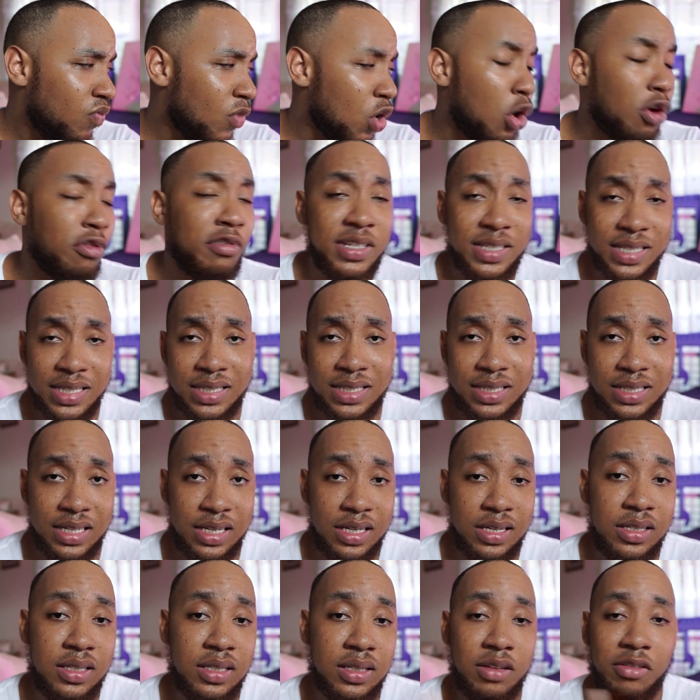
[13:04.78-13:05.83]
Or
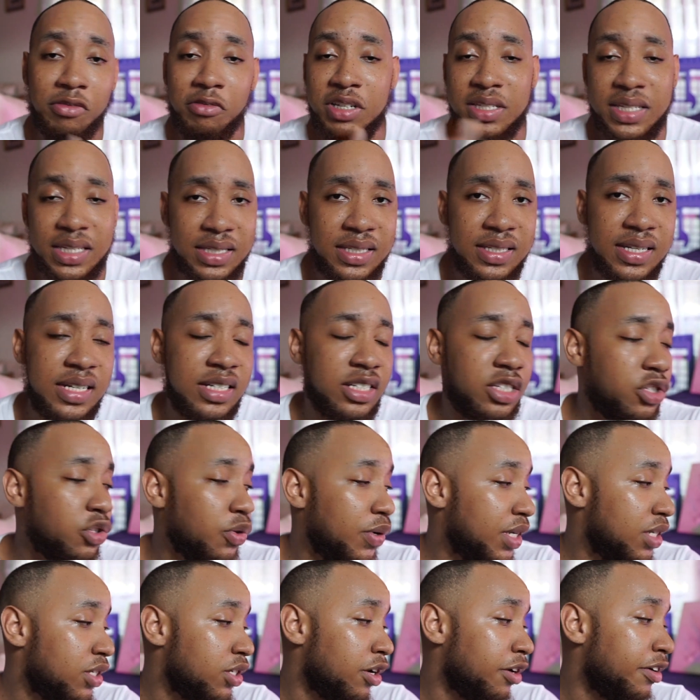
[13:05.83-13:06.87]
resistance to
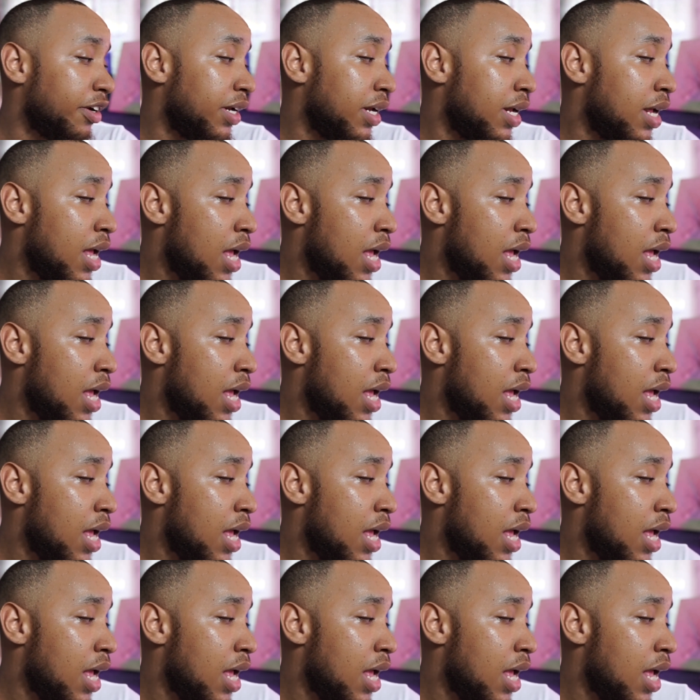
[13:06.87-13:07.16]
it, sorry.